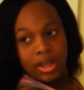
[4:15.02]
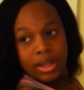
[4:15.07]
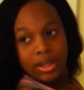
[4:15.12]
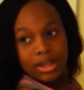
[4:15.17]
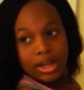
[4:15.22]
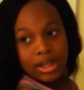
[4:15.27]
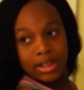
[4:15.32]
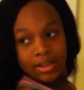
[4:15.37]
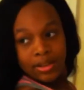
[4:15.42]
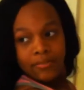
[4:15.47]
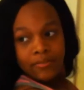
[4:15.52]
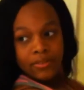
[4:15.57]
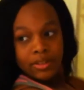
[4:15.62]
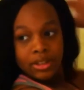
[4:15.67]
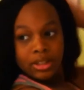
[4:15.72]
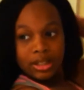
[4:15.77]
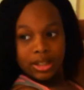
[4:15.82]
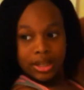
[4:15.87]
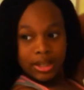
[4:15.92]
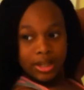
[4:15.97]
and I love
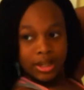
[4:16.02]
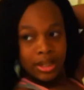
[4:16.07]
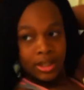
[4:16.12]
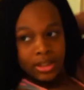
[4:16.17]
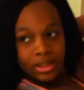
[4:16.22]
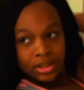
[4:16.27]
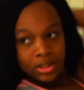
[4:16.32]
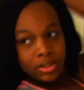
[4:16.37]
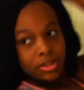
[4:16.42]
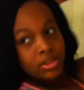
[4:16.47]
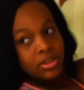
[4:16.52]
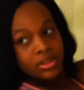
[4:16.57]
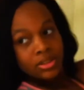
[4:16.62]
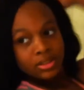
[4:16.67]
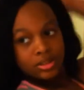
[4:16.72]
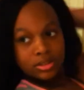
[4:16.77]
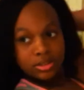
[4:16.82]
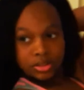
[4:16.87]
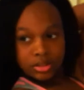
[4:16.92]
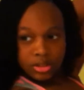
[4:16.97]
the length.
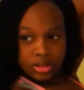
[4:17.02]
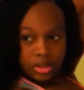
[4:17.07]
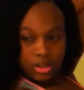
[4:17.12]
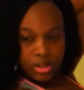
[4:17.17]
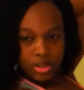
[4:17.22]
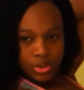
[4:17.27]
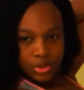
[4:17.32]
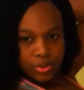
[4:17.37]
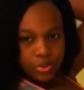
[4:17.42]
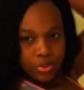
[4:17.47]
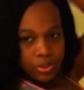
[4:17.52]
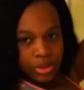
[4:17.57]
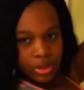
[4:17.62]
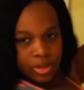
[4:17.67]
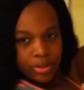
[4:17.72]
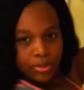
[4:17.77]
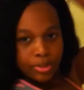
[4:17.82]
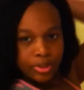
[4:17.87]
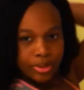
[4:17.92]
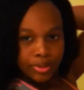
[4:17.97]
It's
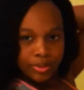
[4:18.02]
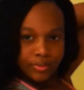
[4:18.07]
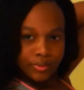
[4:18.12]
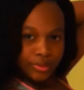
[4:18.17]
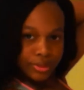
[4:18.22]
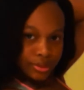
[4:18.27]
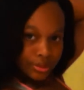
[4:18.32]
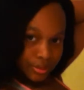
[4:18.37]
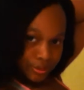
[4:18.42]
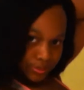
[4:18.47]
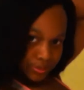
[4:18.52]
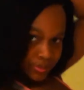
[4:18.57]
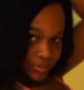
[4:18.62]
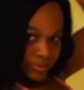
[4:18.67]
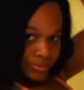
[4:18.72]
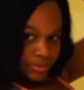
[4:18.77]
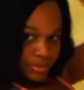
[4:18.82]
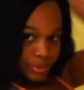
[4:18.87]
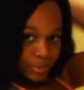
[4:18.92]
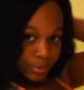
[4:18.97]
really beautiful,
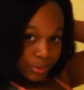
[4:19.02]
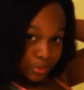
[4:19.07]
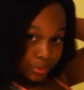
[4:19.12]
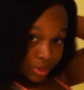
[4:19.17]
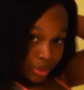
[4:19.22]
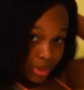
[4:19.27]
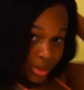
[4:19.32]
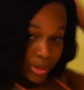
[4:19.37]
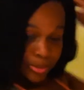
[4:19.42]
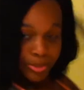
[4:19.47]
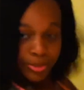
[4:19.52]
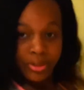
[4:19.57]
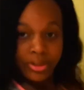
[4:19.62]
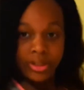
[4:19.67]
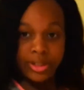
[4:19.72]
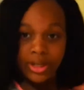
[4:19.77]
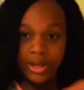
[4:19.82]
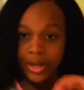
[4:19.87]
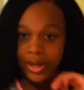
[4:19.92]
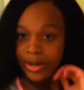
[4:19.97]
really
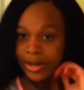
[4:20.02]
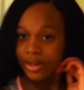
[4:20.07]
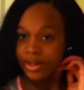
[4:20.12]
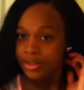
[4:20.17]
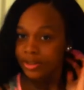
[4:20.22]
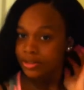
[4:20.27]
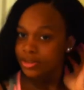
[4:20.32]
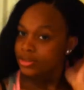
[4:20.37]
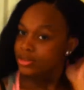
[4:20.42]
pretty hair.